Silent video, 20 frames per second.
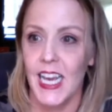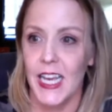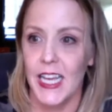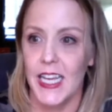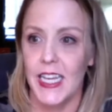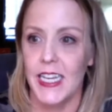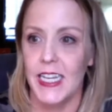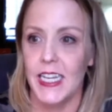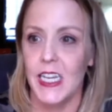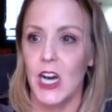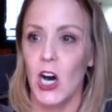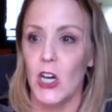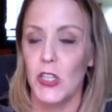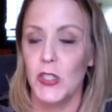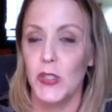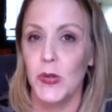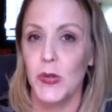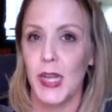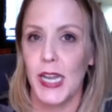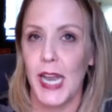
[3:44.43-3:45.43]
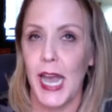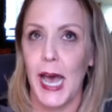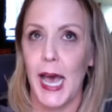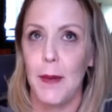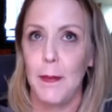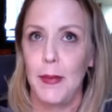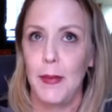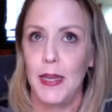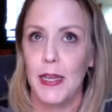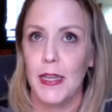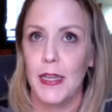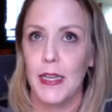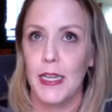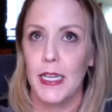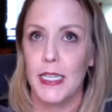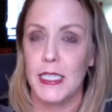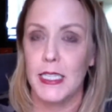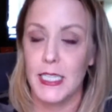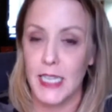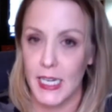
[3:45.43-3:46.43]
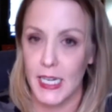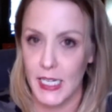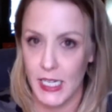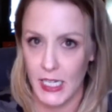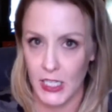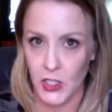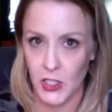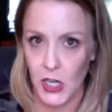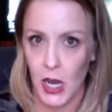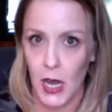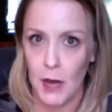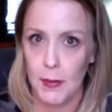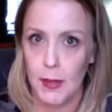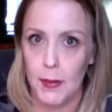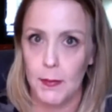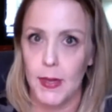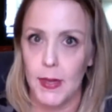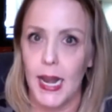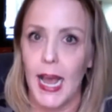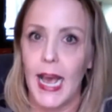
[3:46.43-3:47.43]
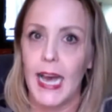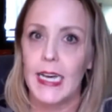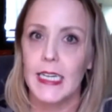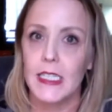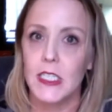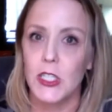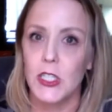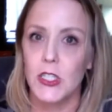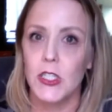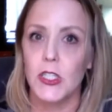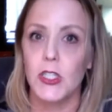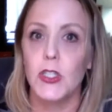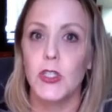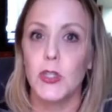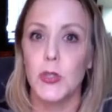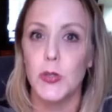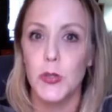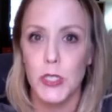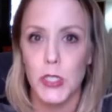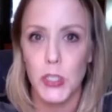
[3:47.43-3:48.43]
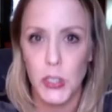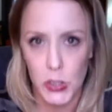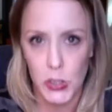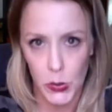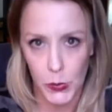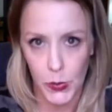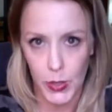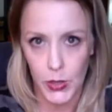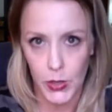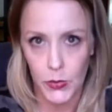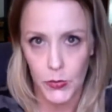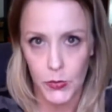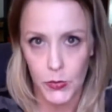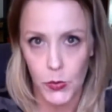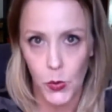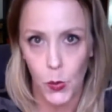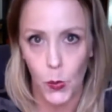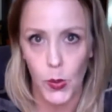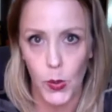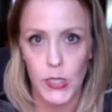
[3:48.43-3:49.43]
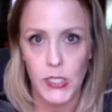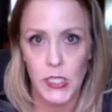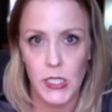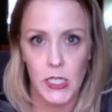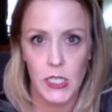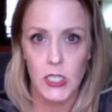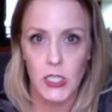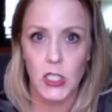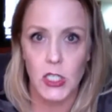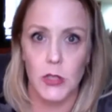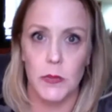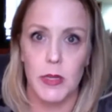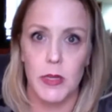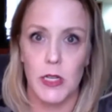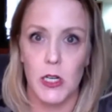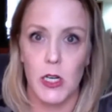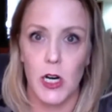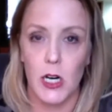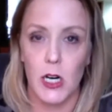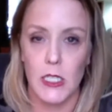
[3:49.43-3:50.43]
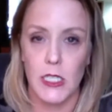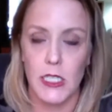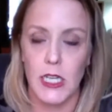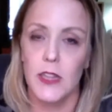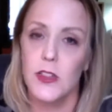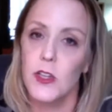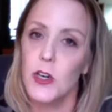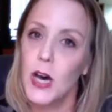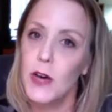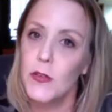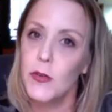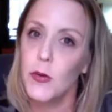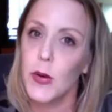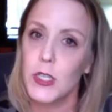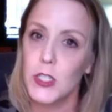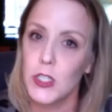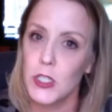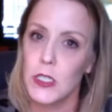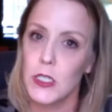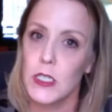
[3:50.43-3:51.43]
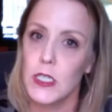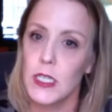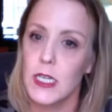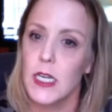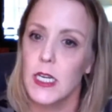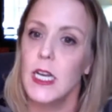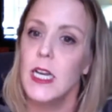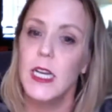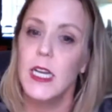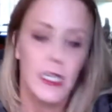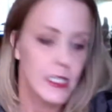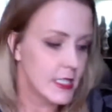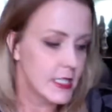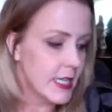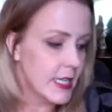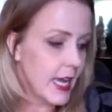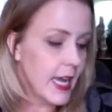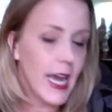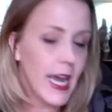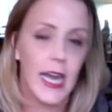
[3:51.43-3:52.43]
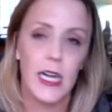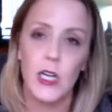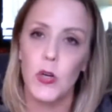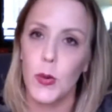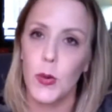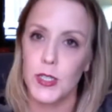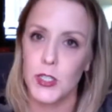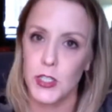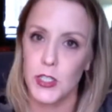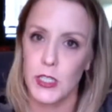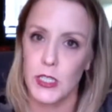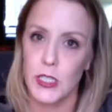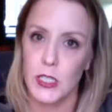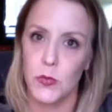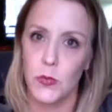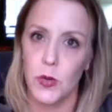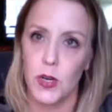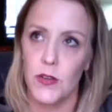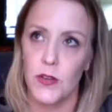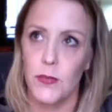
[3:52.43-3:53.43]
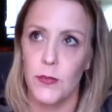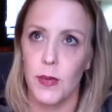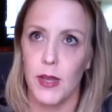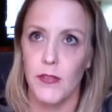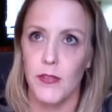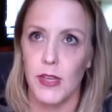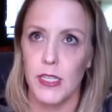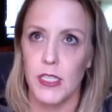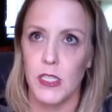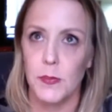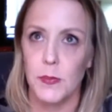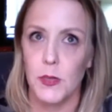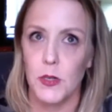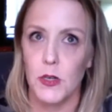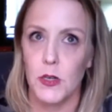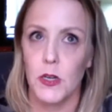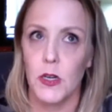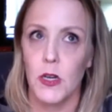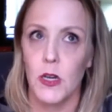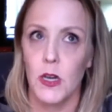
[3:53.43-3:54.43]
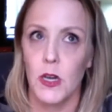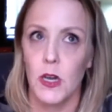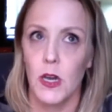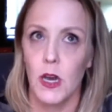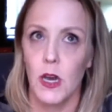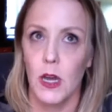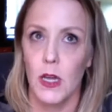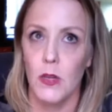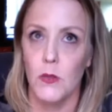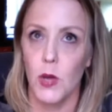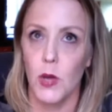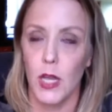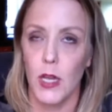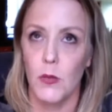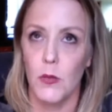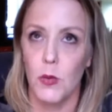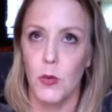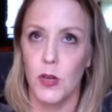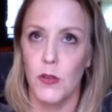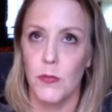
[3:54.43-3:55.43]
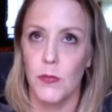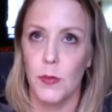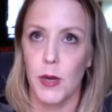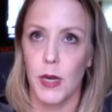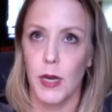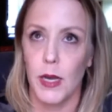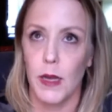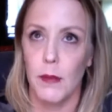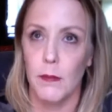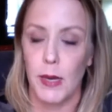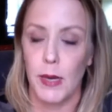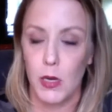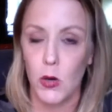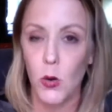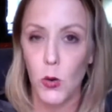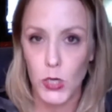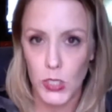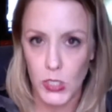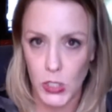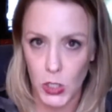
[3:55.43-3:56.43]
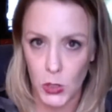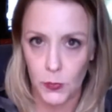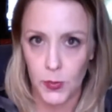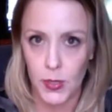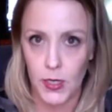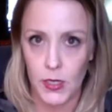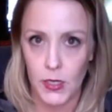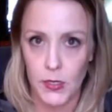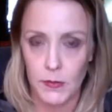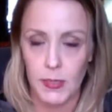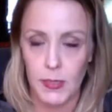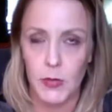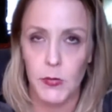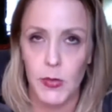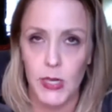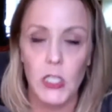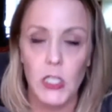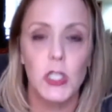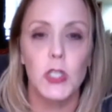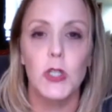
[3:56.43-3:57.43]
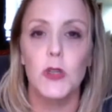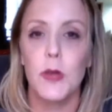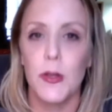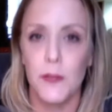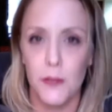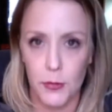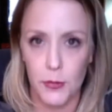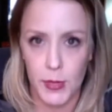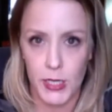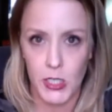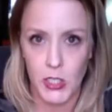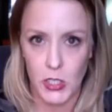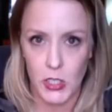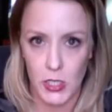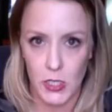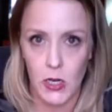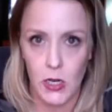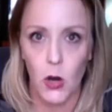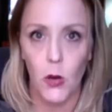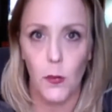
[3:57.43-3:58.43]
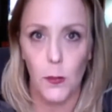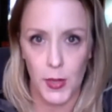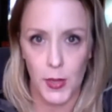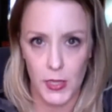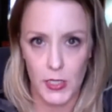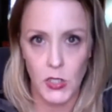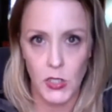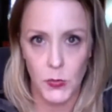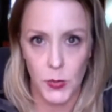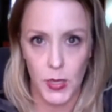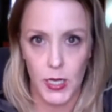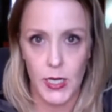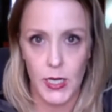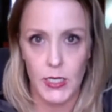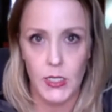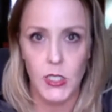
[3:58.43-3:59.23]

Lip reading: And it also can happen inside Kajabi. But as the students are going through the course and consuming the content, they'll have questions. Like today I had questions in one of my Facebook, in one of my course open, my week 2 information open this week.